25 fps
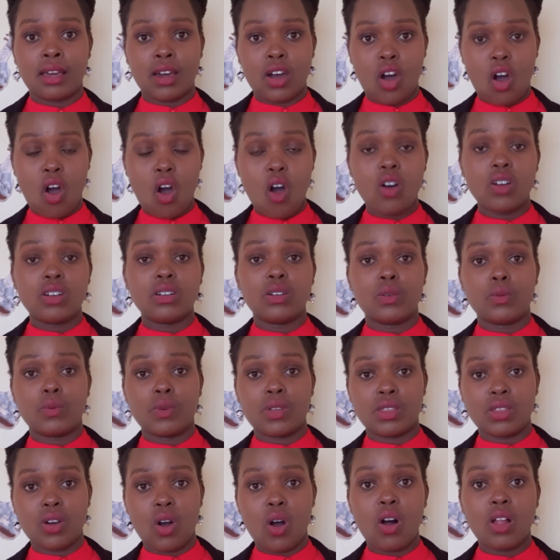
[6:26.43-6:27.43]
on
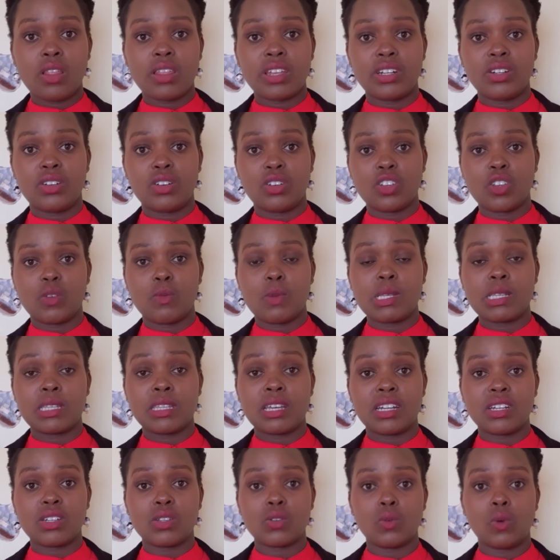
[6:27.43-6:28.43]
with all the documents
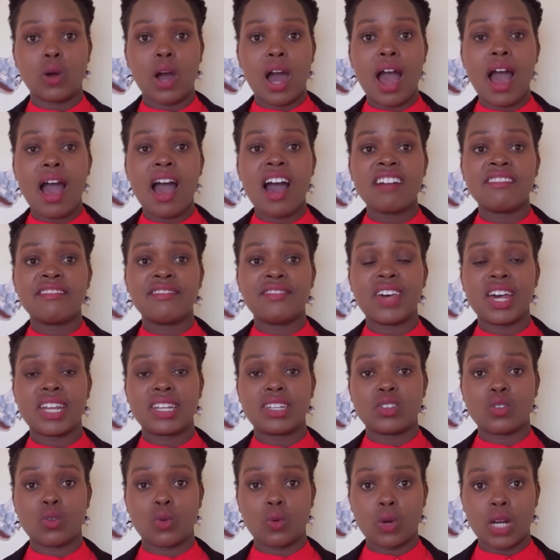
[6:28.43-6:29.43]
that you have,
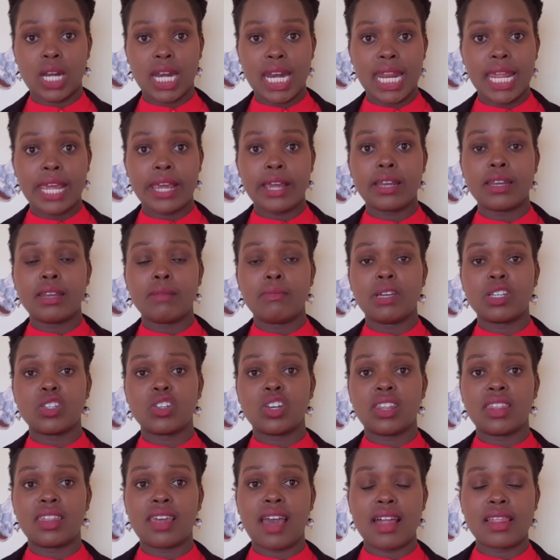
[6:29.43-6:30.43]
that you need. Make
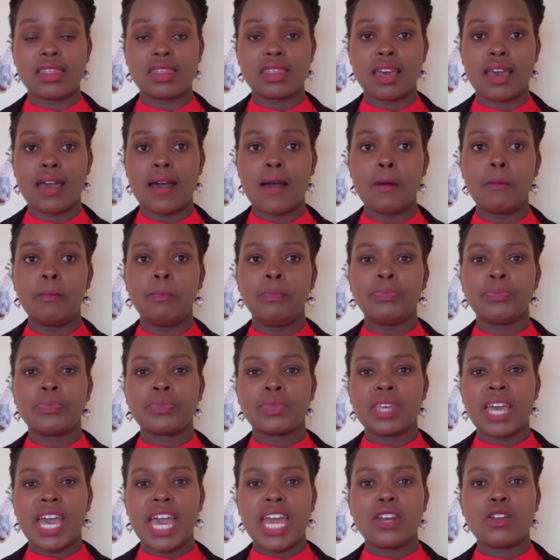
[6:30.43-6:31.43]
sure they are there.
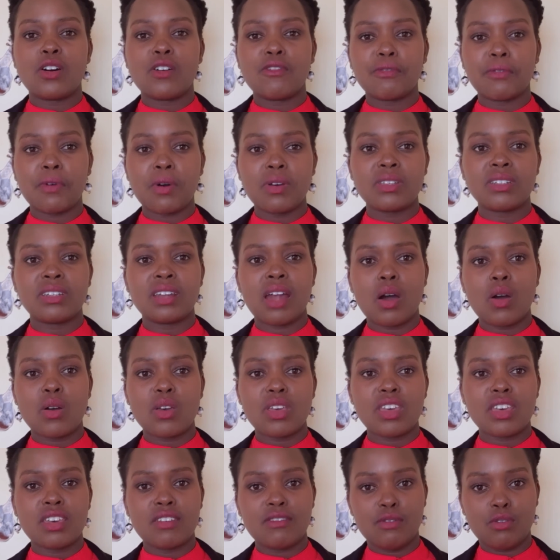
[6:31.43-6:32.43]
And of course, now
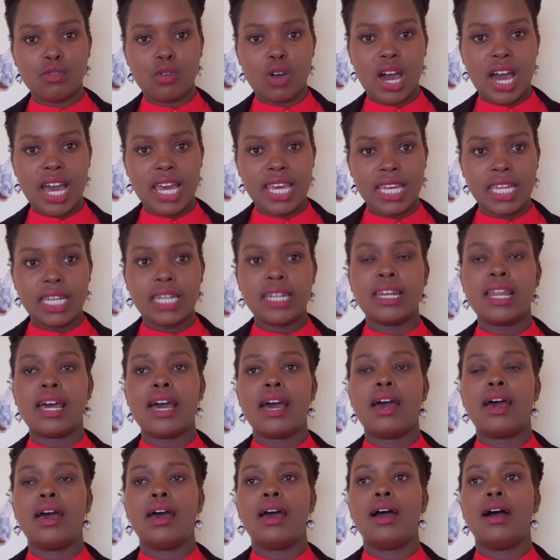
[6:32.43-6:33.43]
if you are in
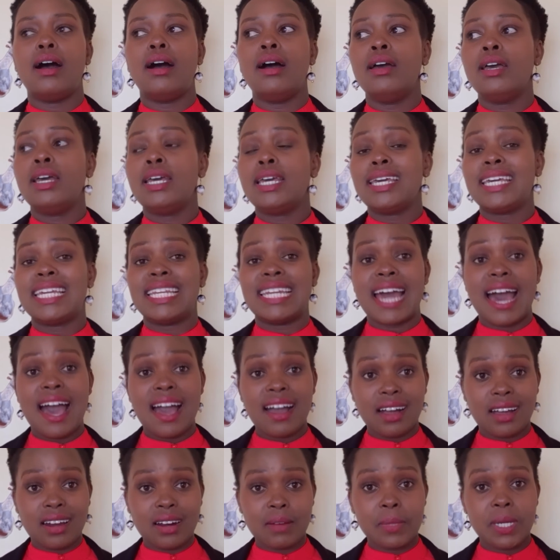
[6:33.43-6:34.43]

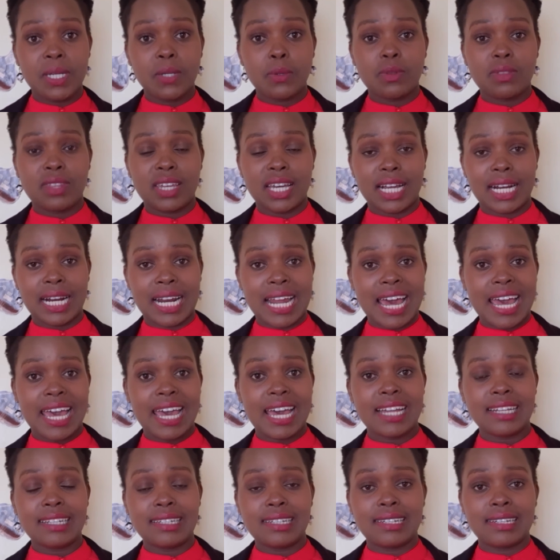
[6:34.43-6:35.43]
agreement with the
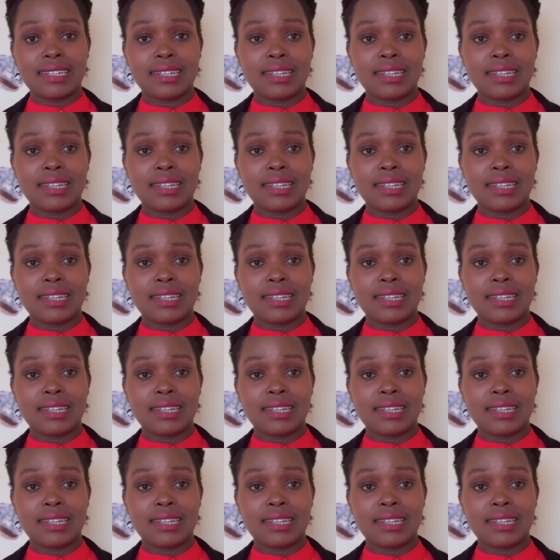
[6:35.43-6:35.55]
client,